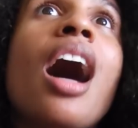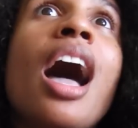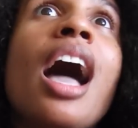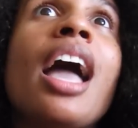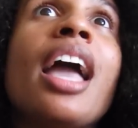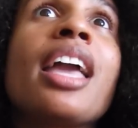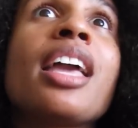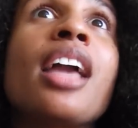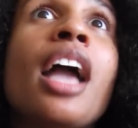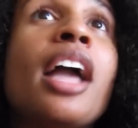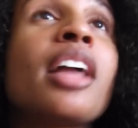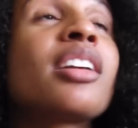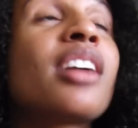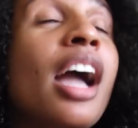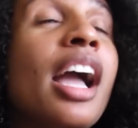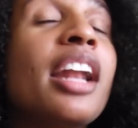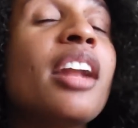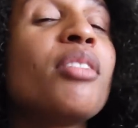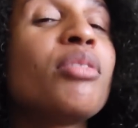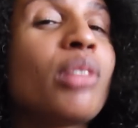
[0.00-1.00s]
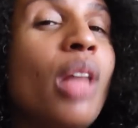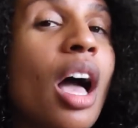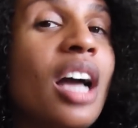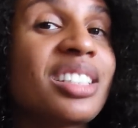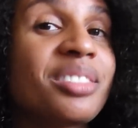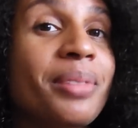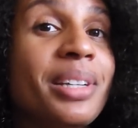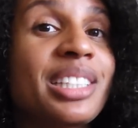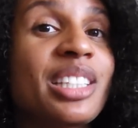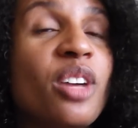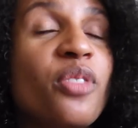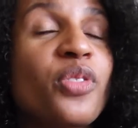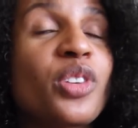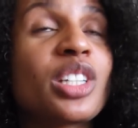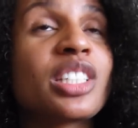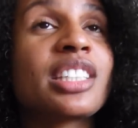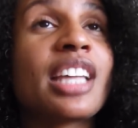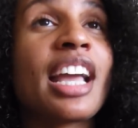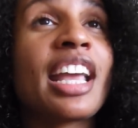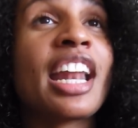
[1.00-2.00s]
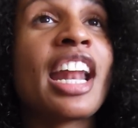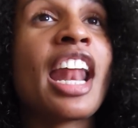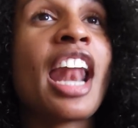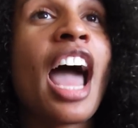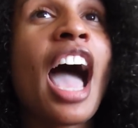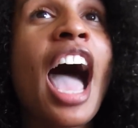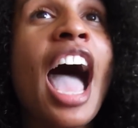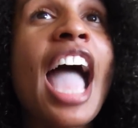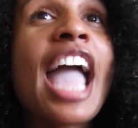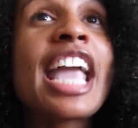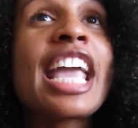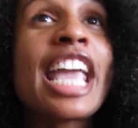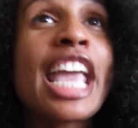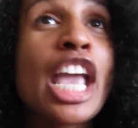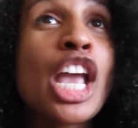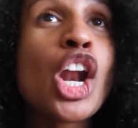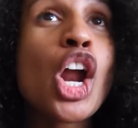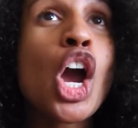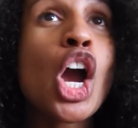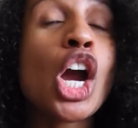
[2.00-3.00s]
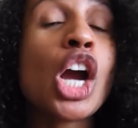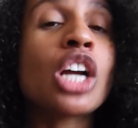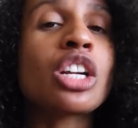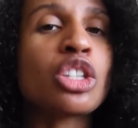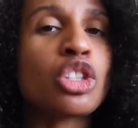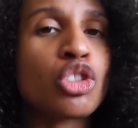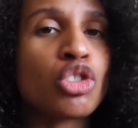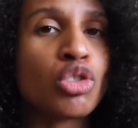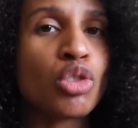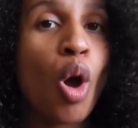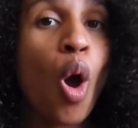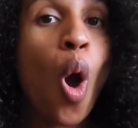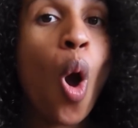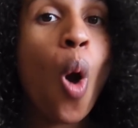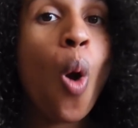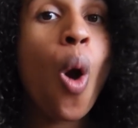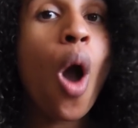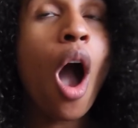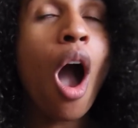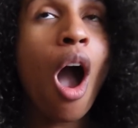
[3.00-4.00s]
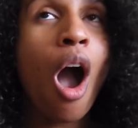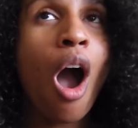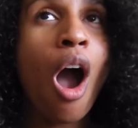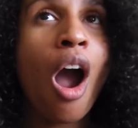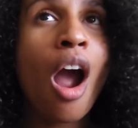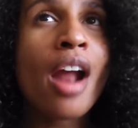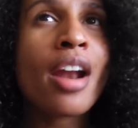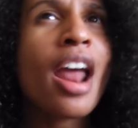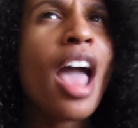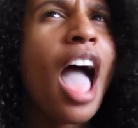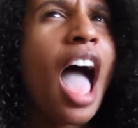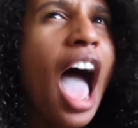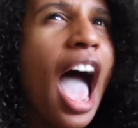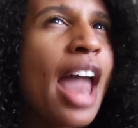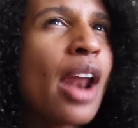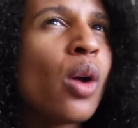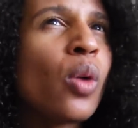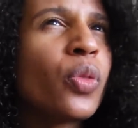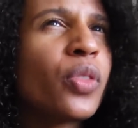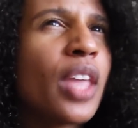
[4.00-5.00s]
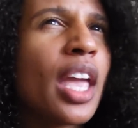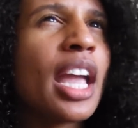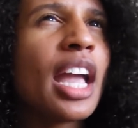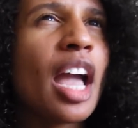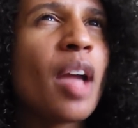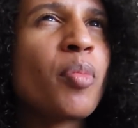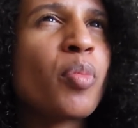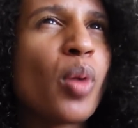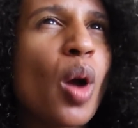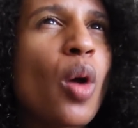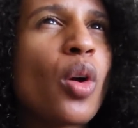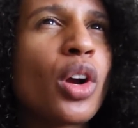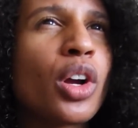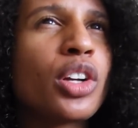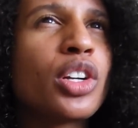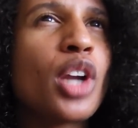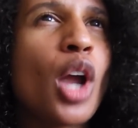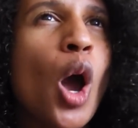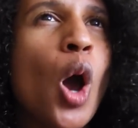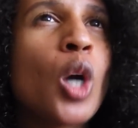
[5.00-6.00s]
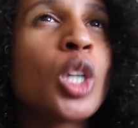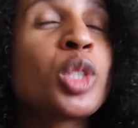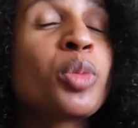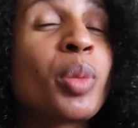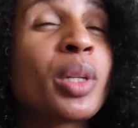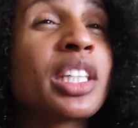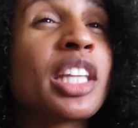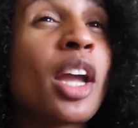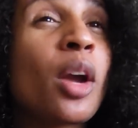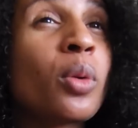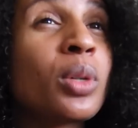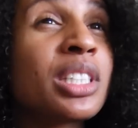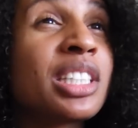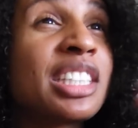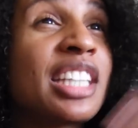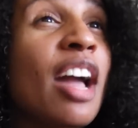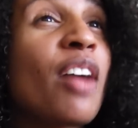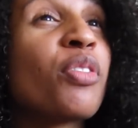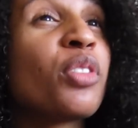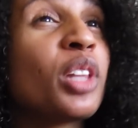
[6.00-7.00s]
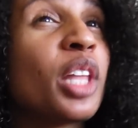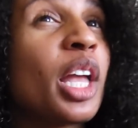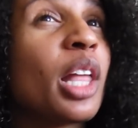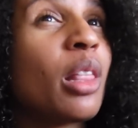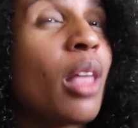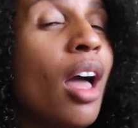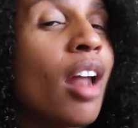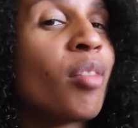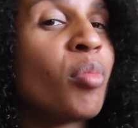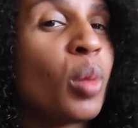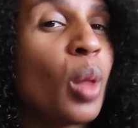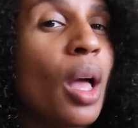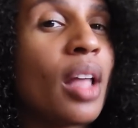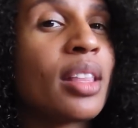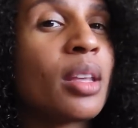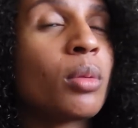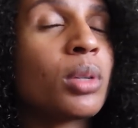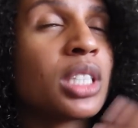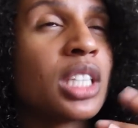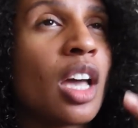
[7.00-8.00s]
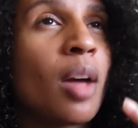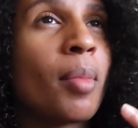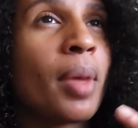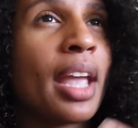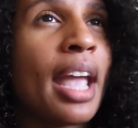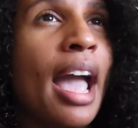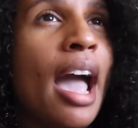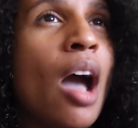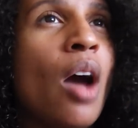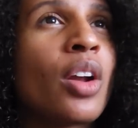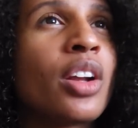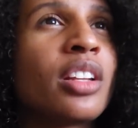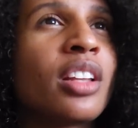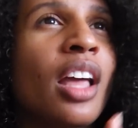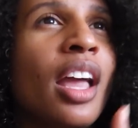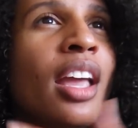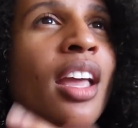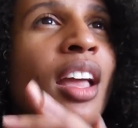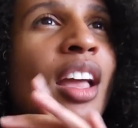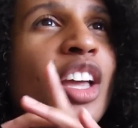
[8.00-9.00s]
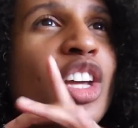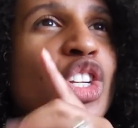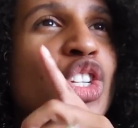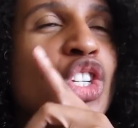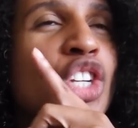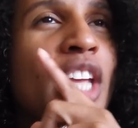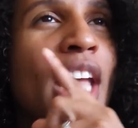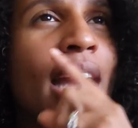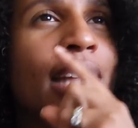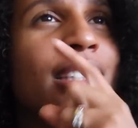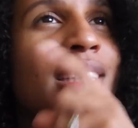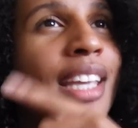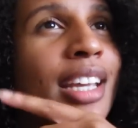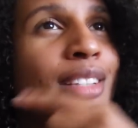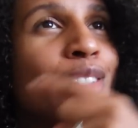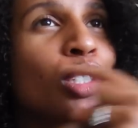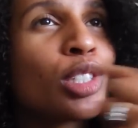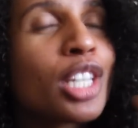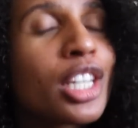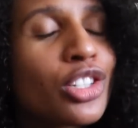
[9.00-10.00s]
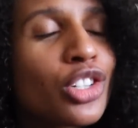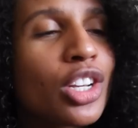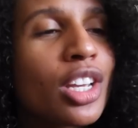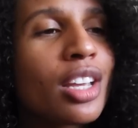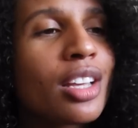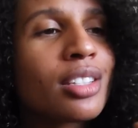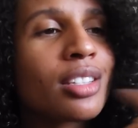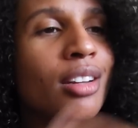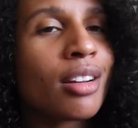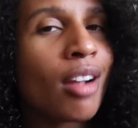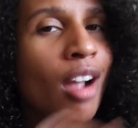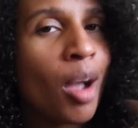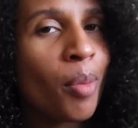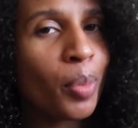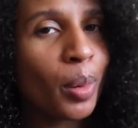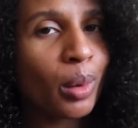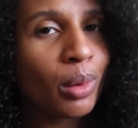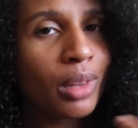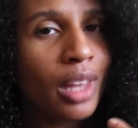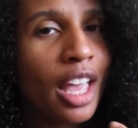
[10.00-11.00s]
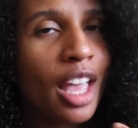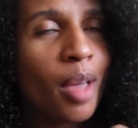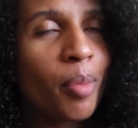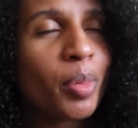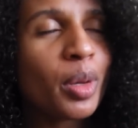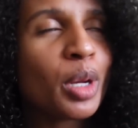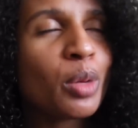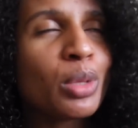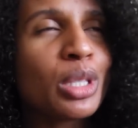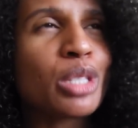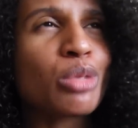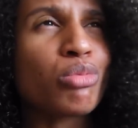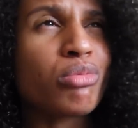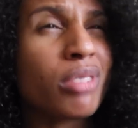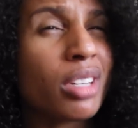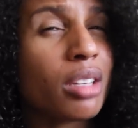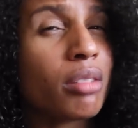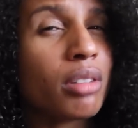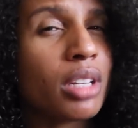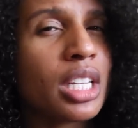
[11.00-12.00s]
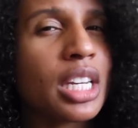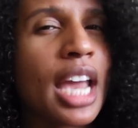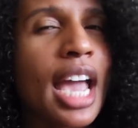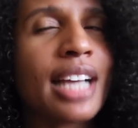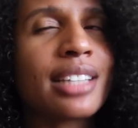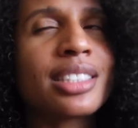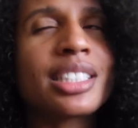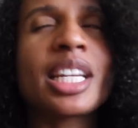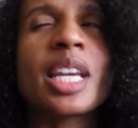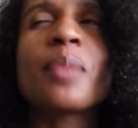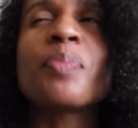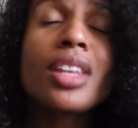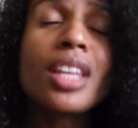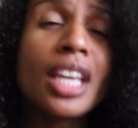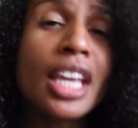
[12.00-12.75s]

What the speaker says: I kind of lost myself for a second, and I hit her so hard. I don't think I broke her nose, but there was definitely a lot of blood that was coming out, and like she had to get stitches in her upper lip, and it was really, really nasty.